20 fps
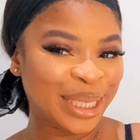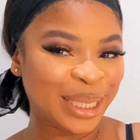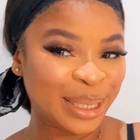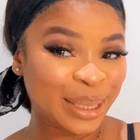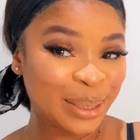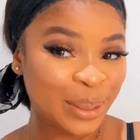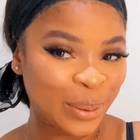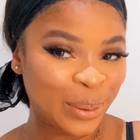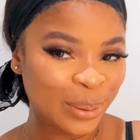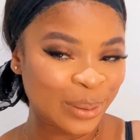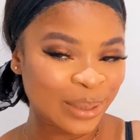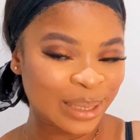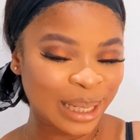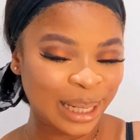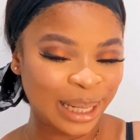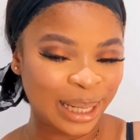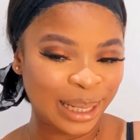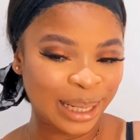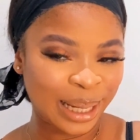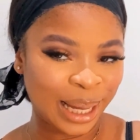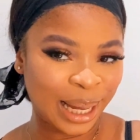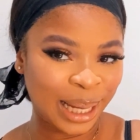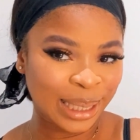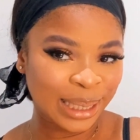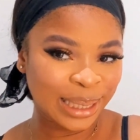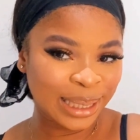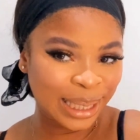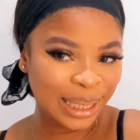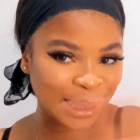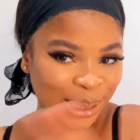this whole thing
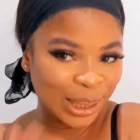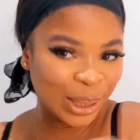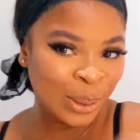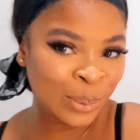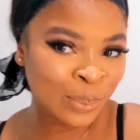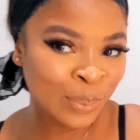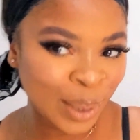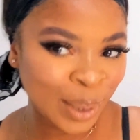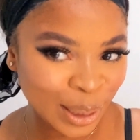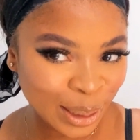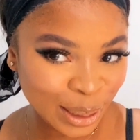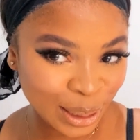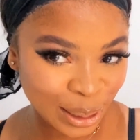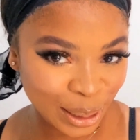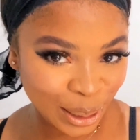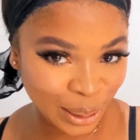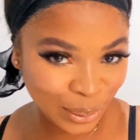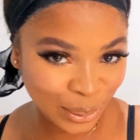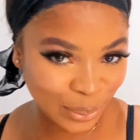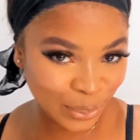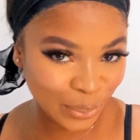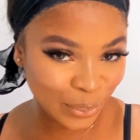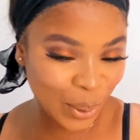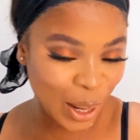and then come back to you,